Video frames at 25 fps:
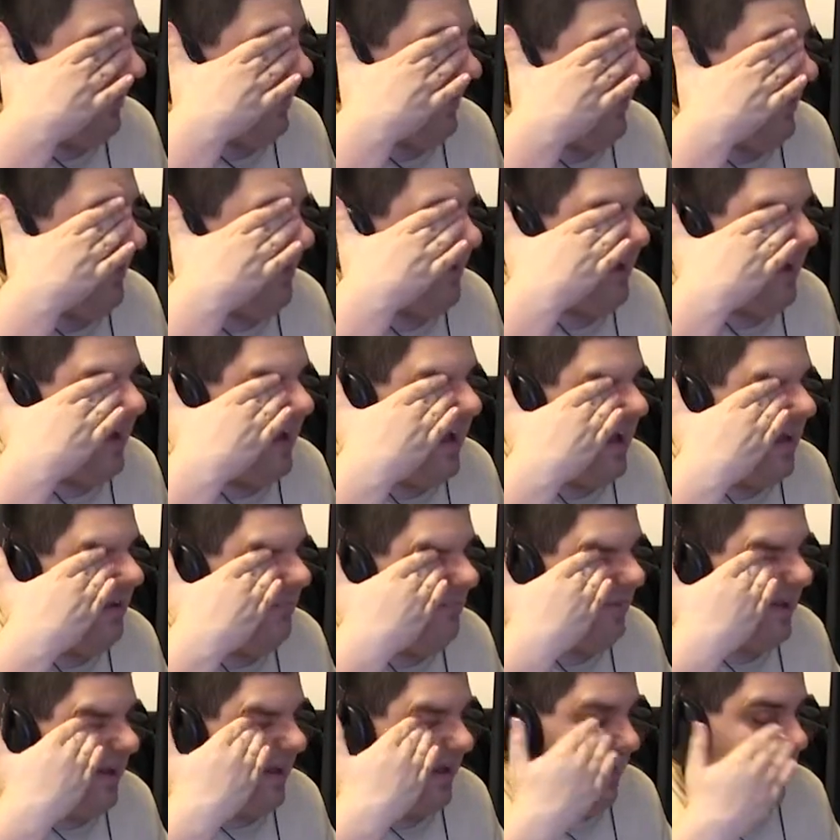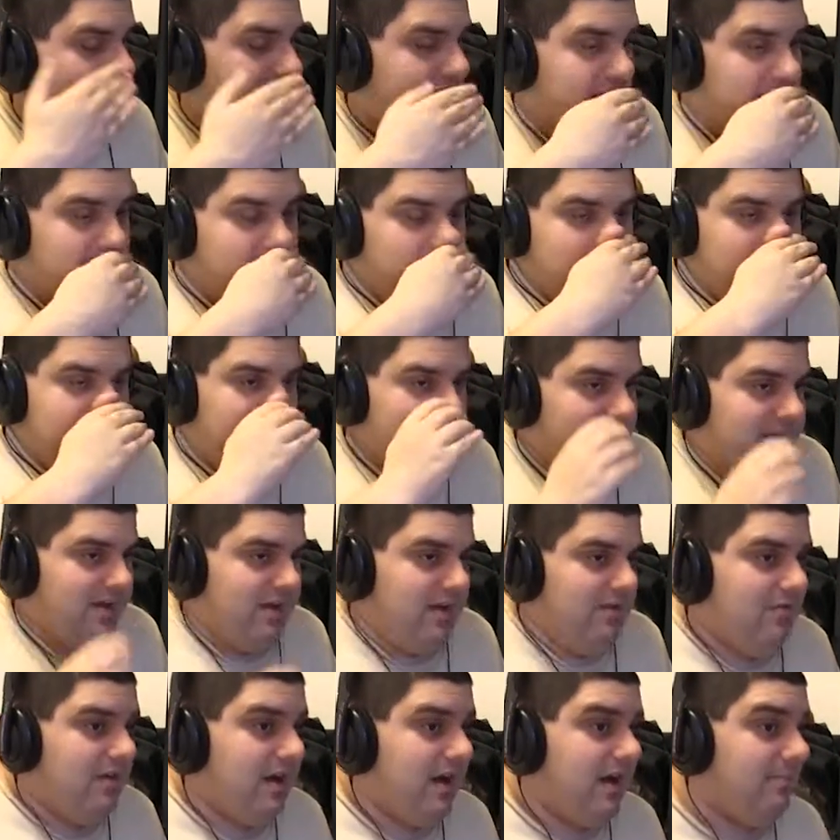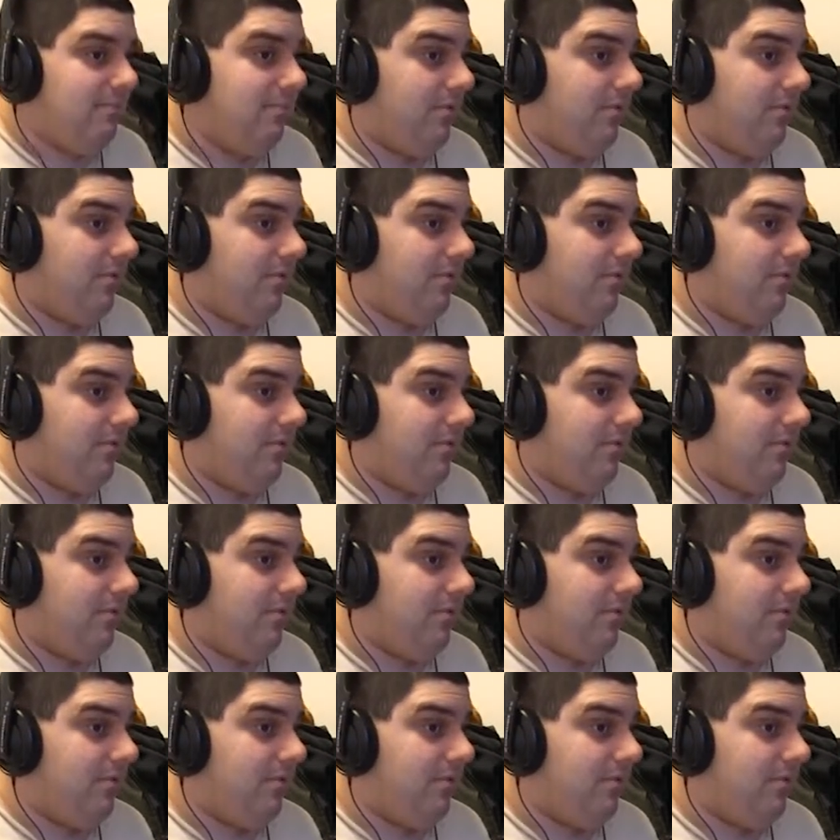player you can be, and you want